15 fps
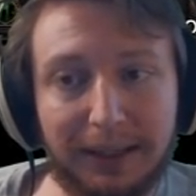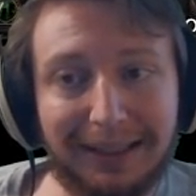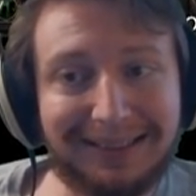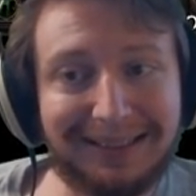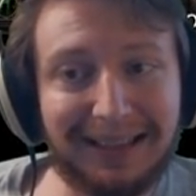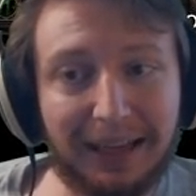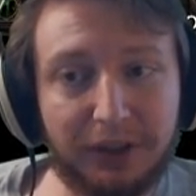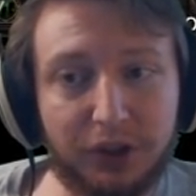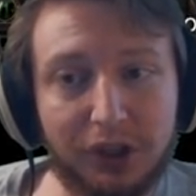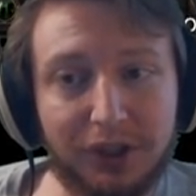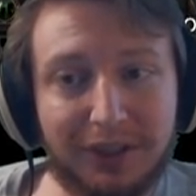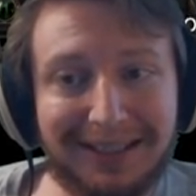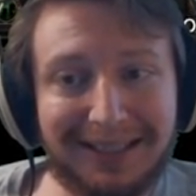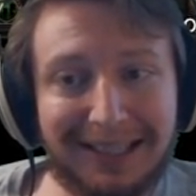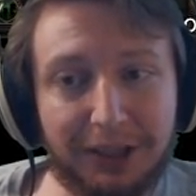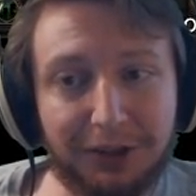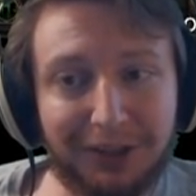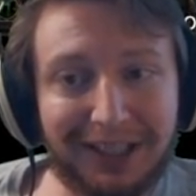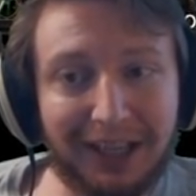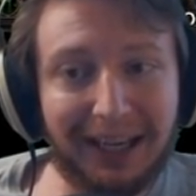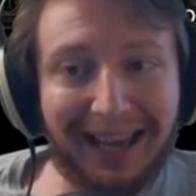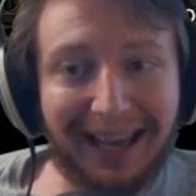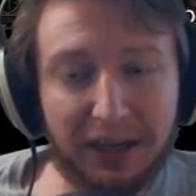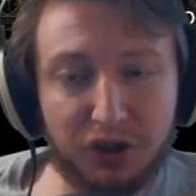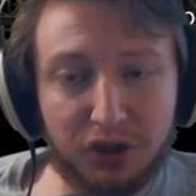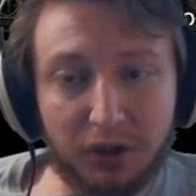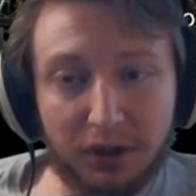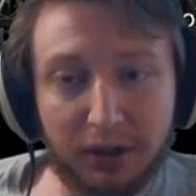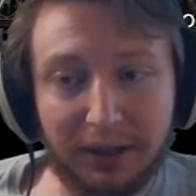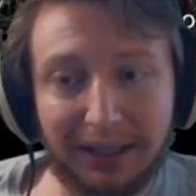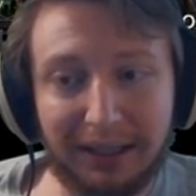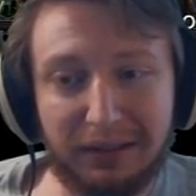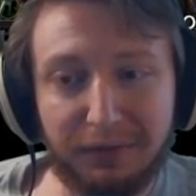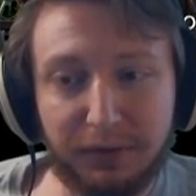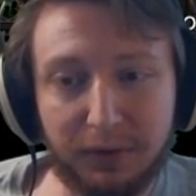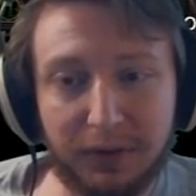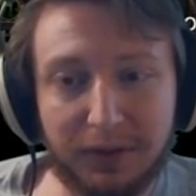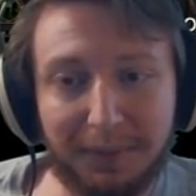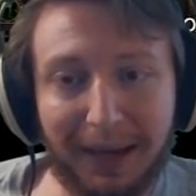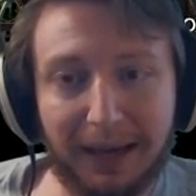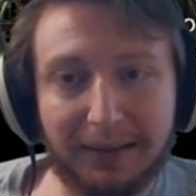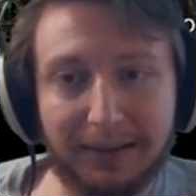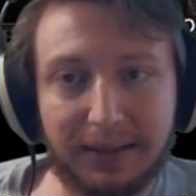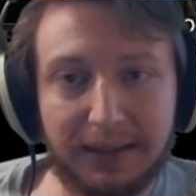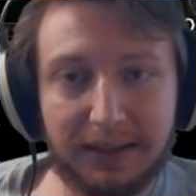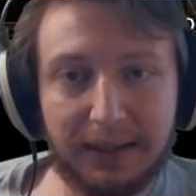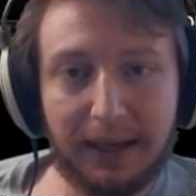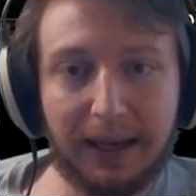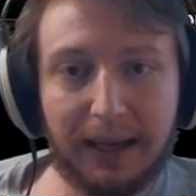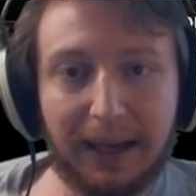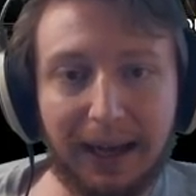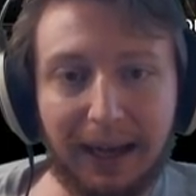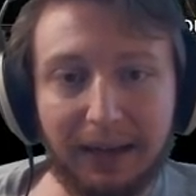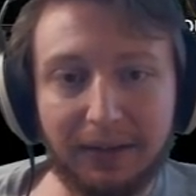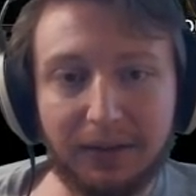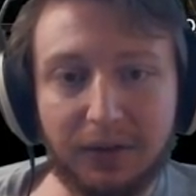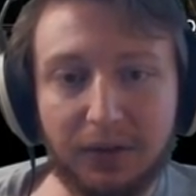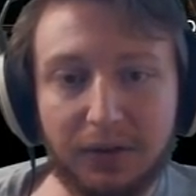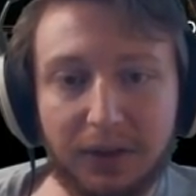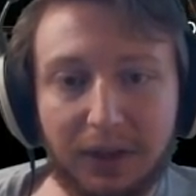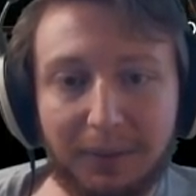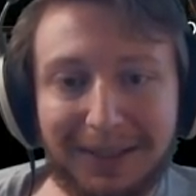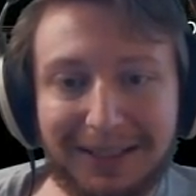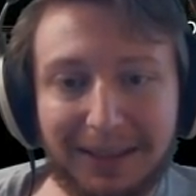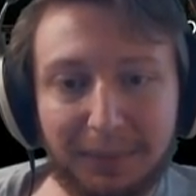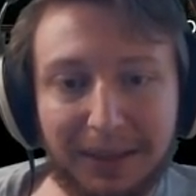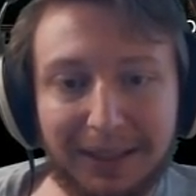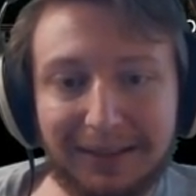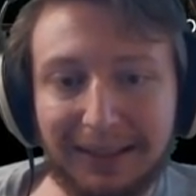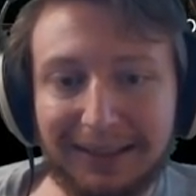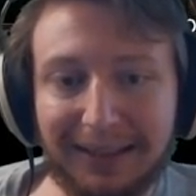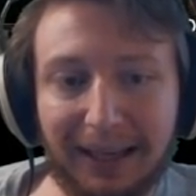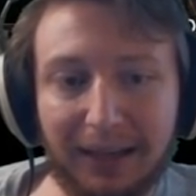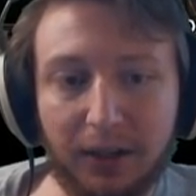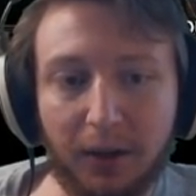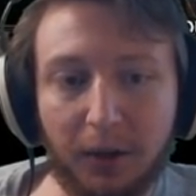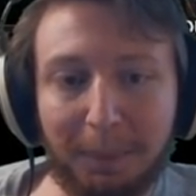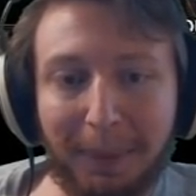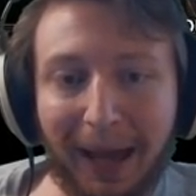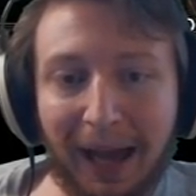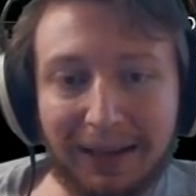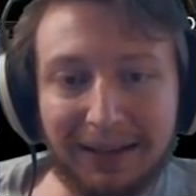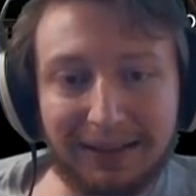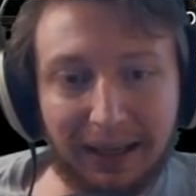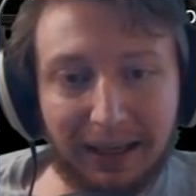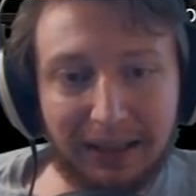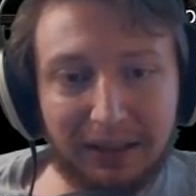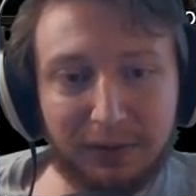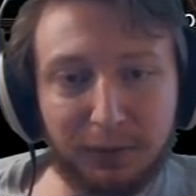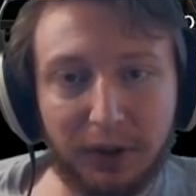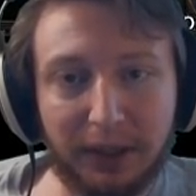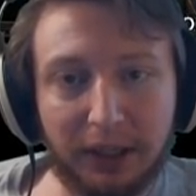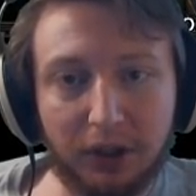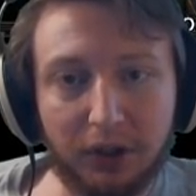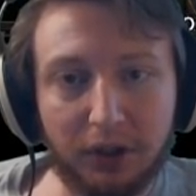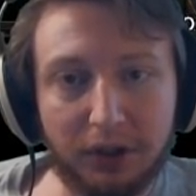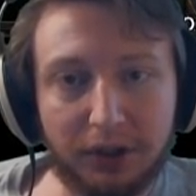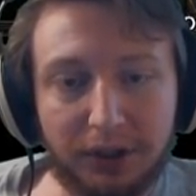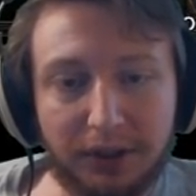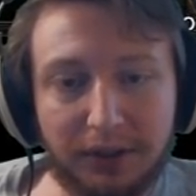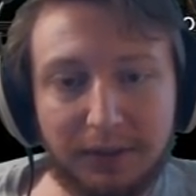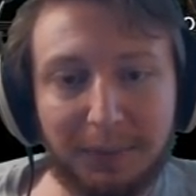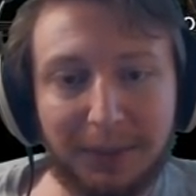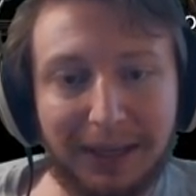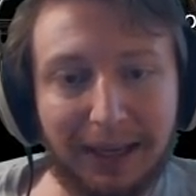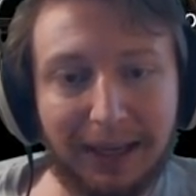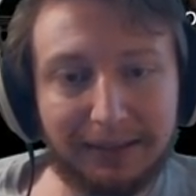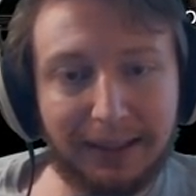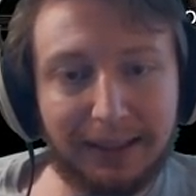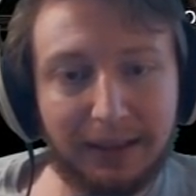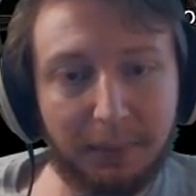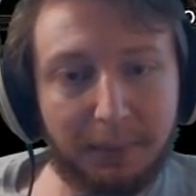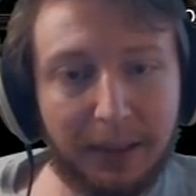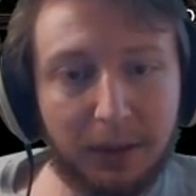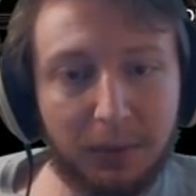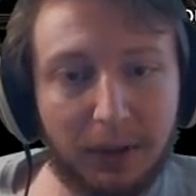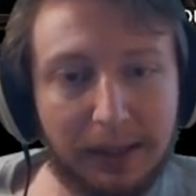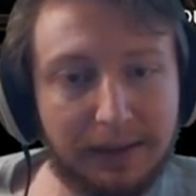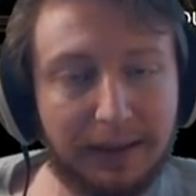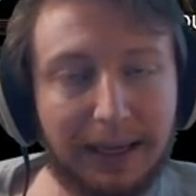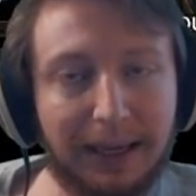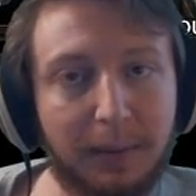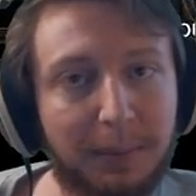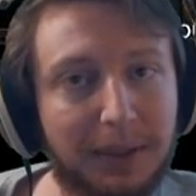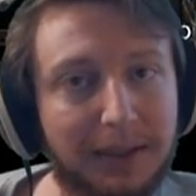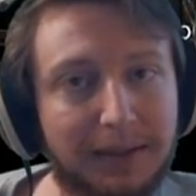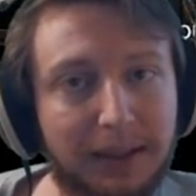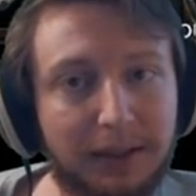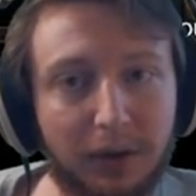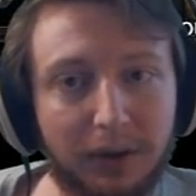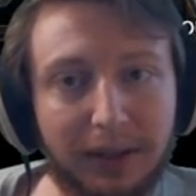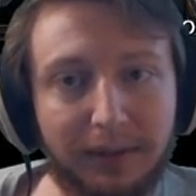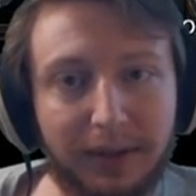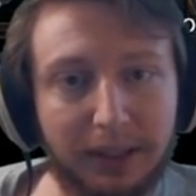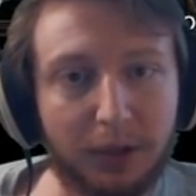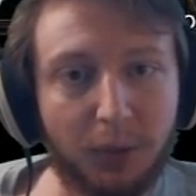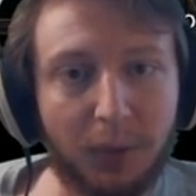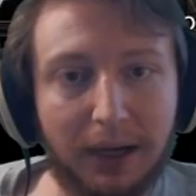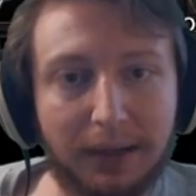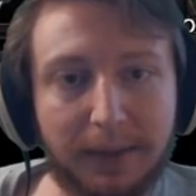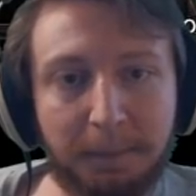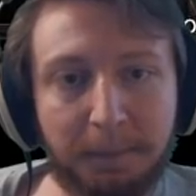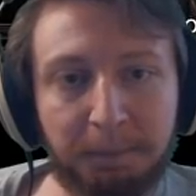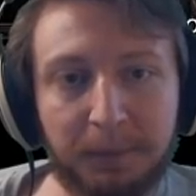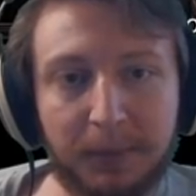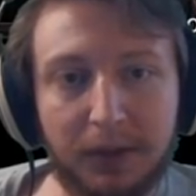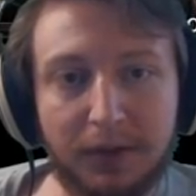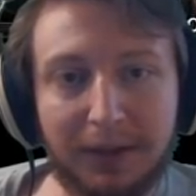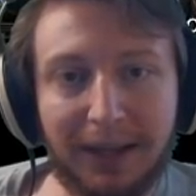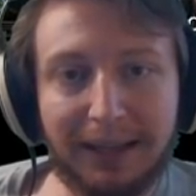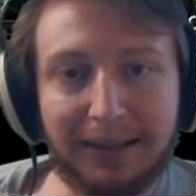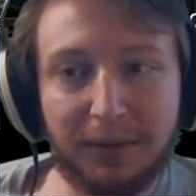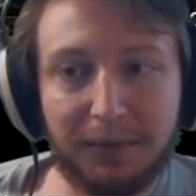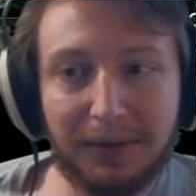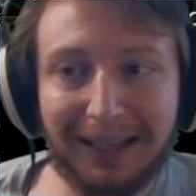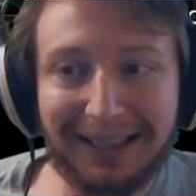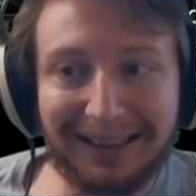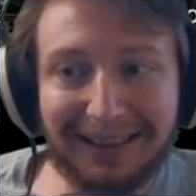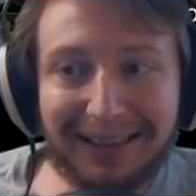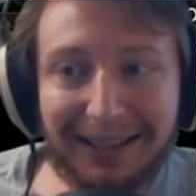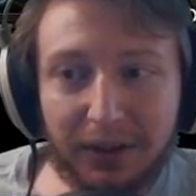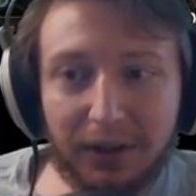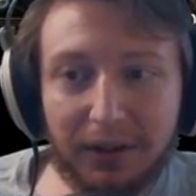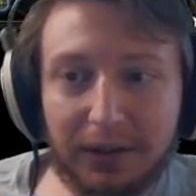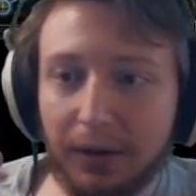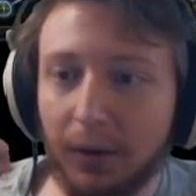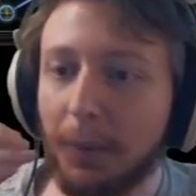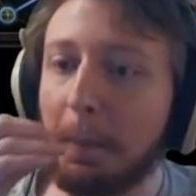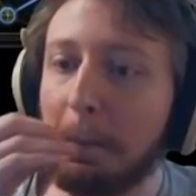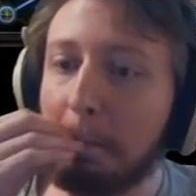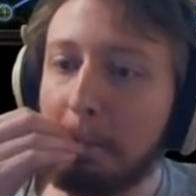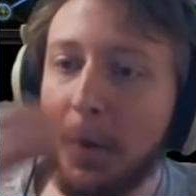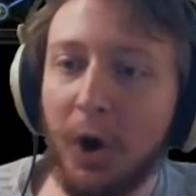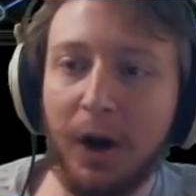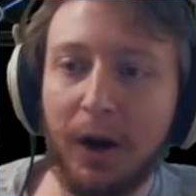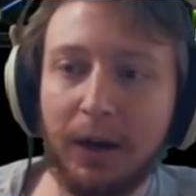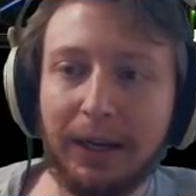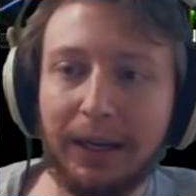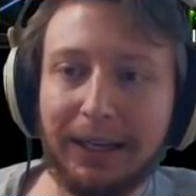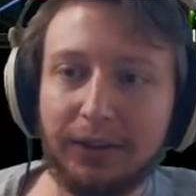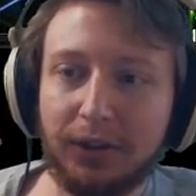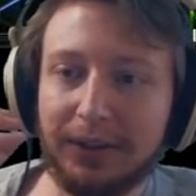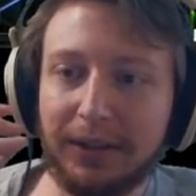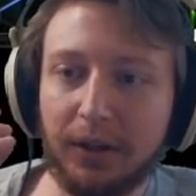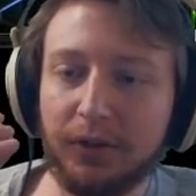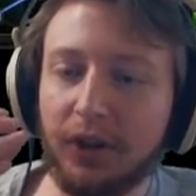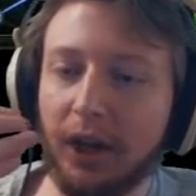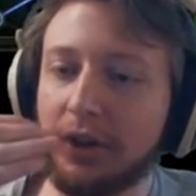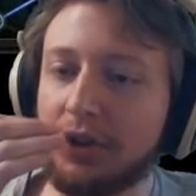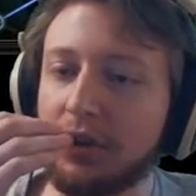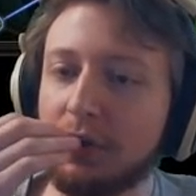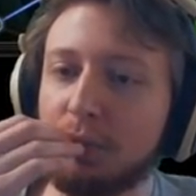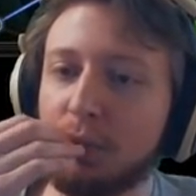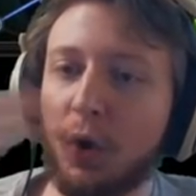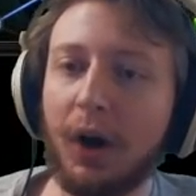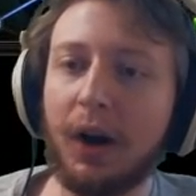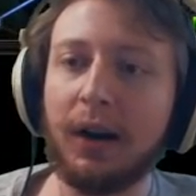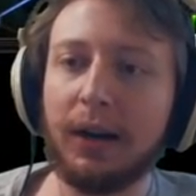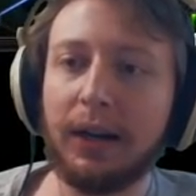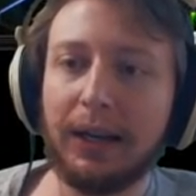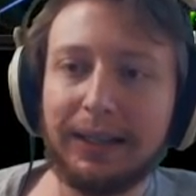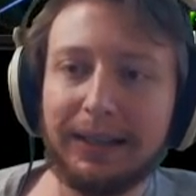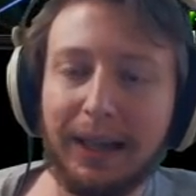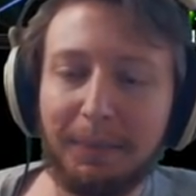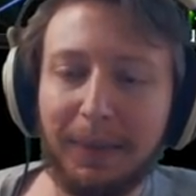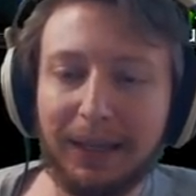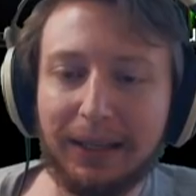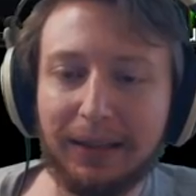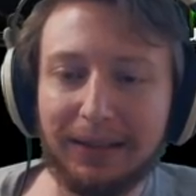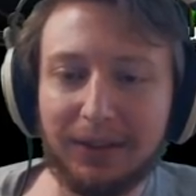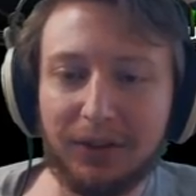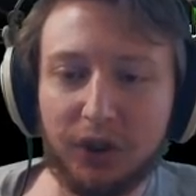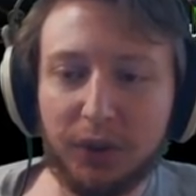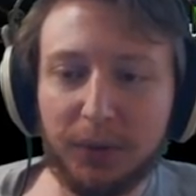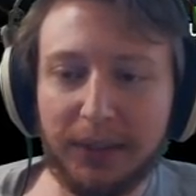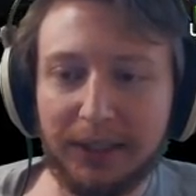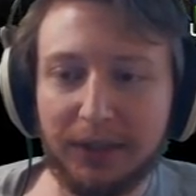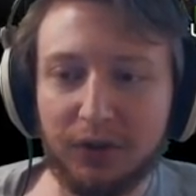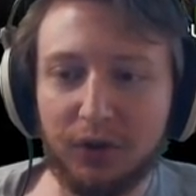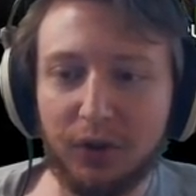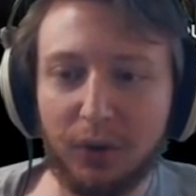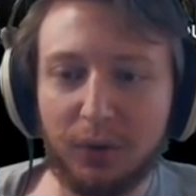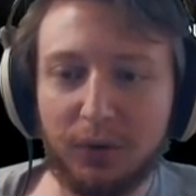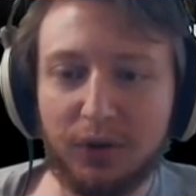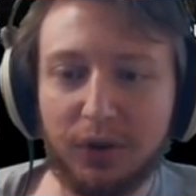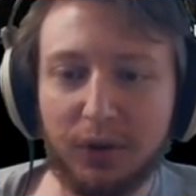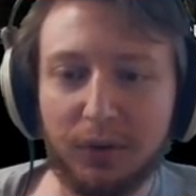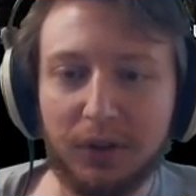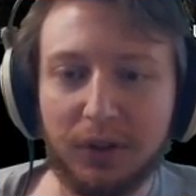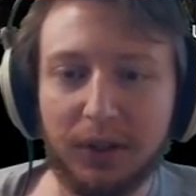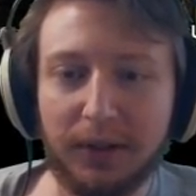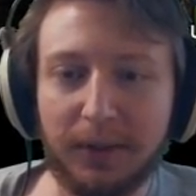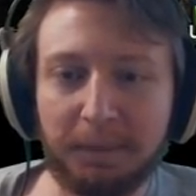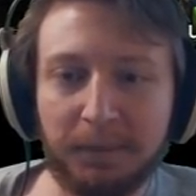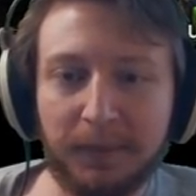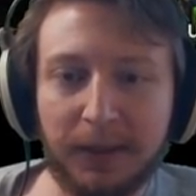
It's not just Searing Exarch influence pack size. Uh, so there's going to be some things like that. Pack size for incursions, but not taking the big ones because they don't give any quant. There's lots of like little, little, mwah, just little touches mwah, that make this tree so, so good.